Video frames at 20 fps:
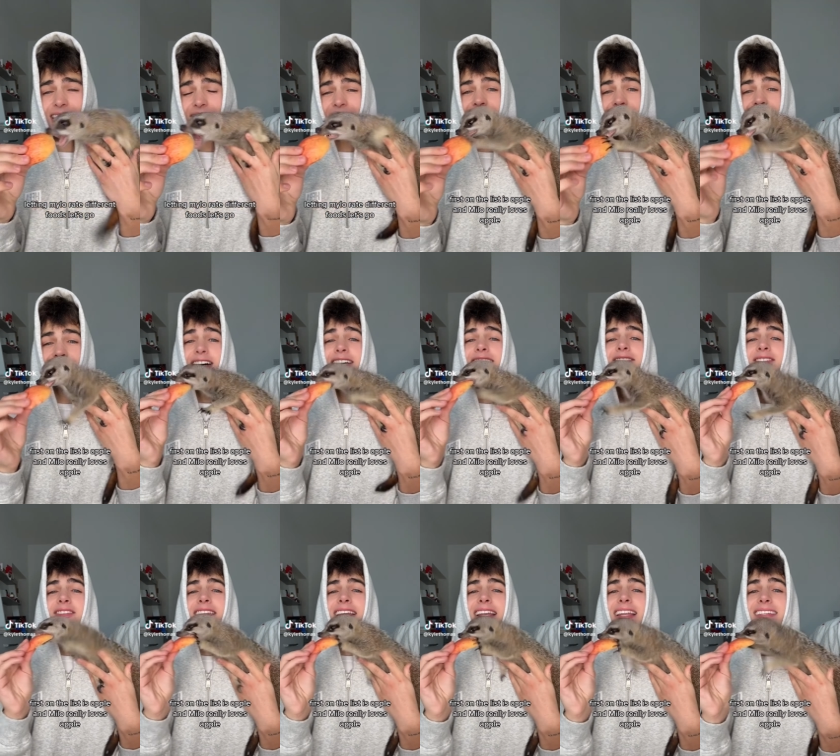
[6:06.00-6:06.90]
Okay, first
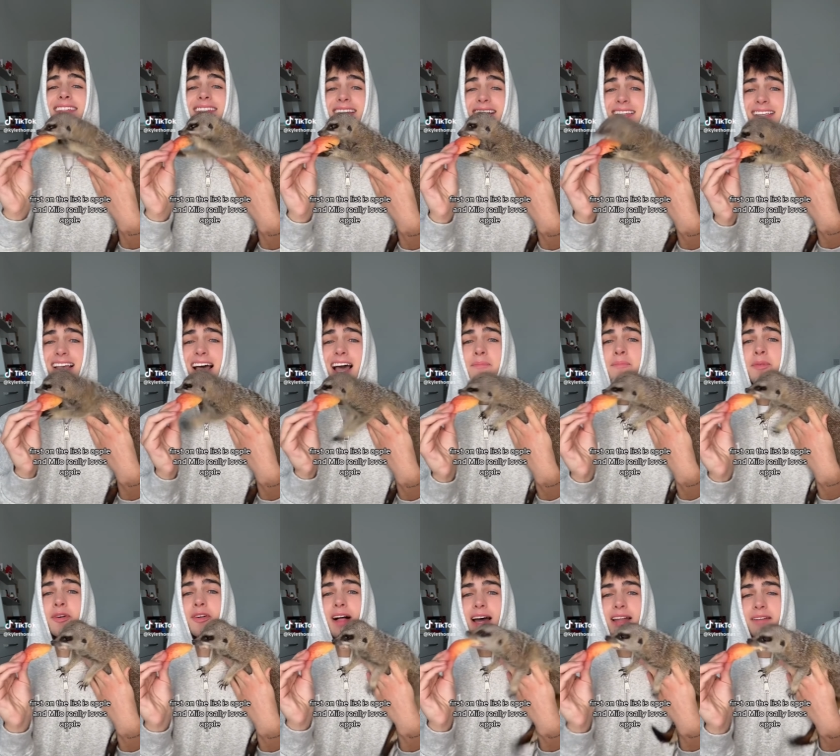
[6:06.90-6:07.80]
on the list is
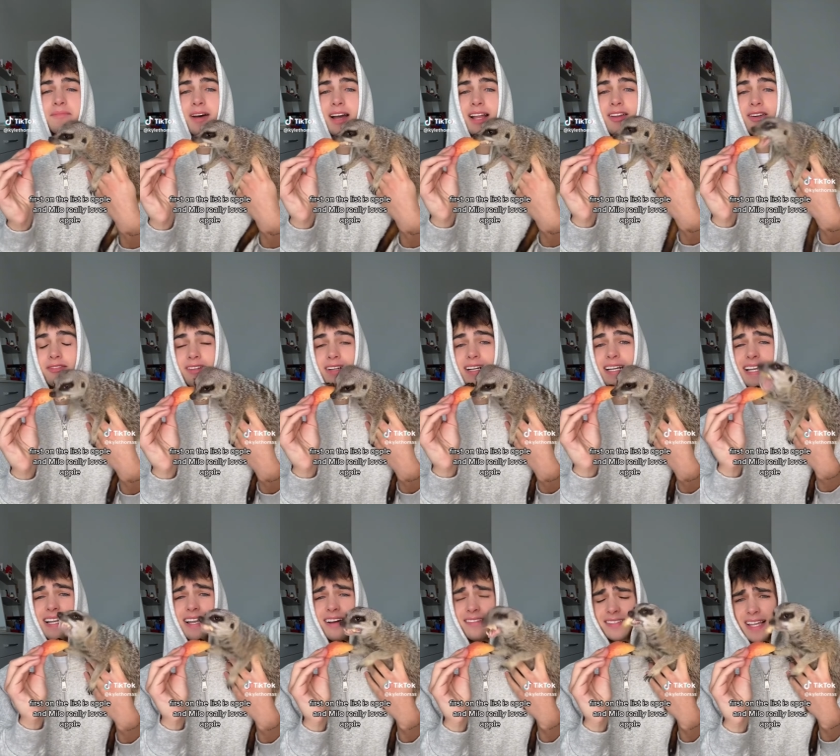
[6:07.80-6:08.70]
apple, and Milo really
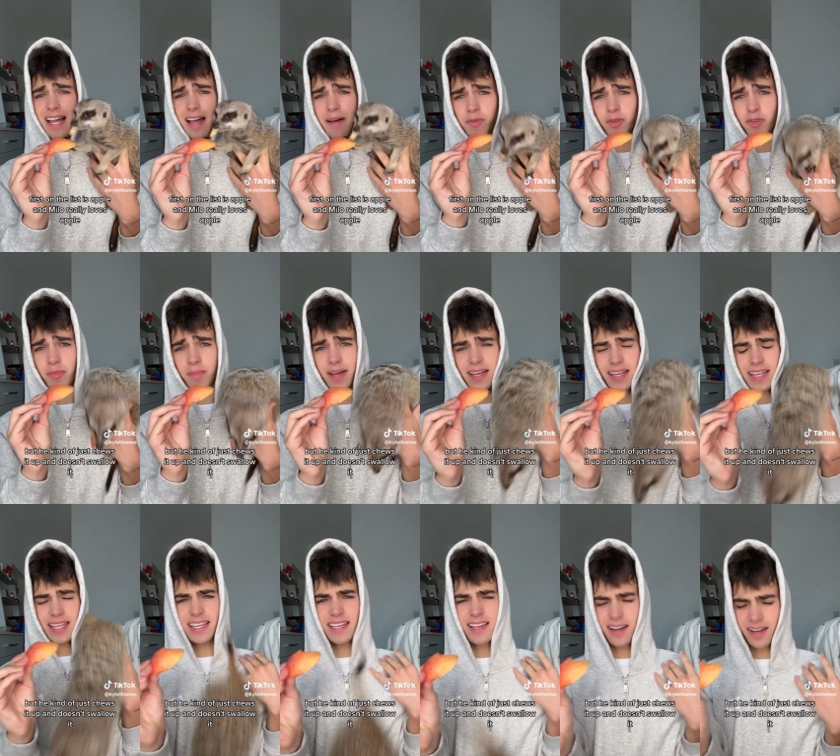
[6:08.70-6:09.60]
loves apple, but
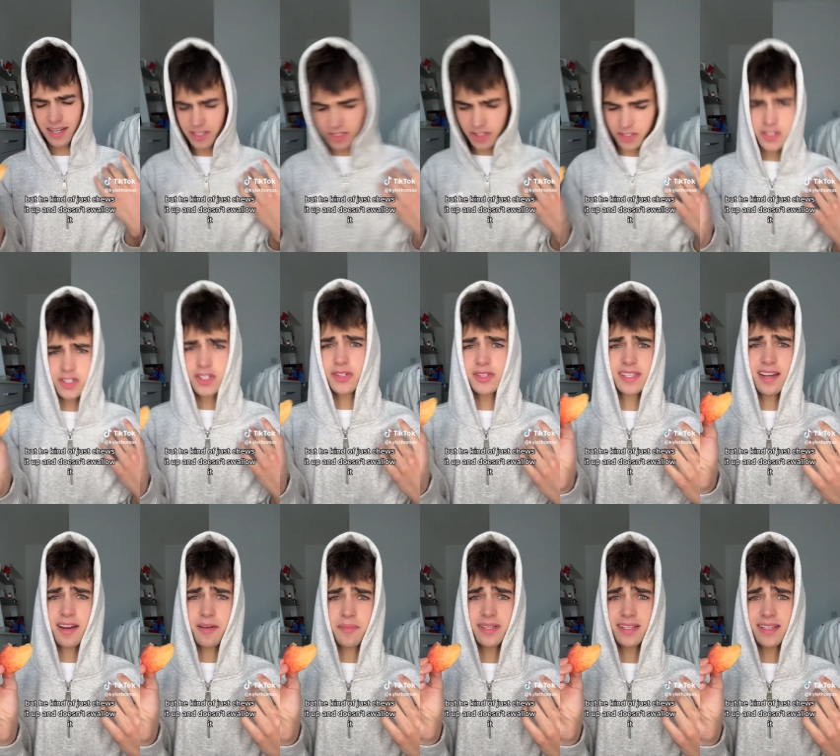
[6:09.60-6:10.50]
he kind of just chews it
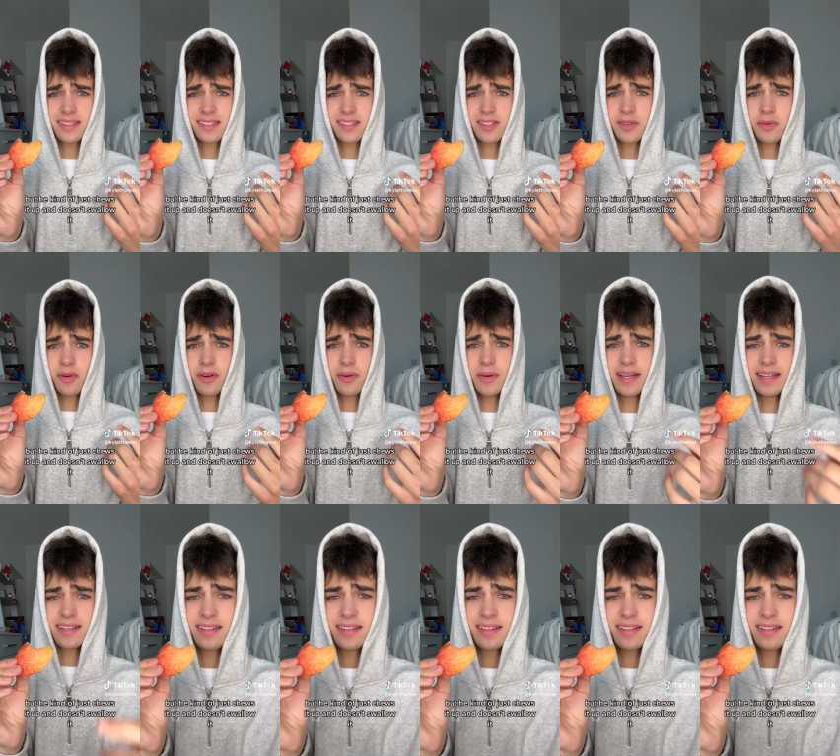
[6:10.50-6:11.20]
up and doesn't swallow it.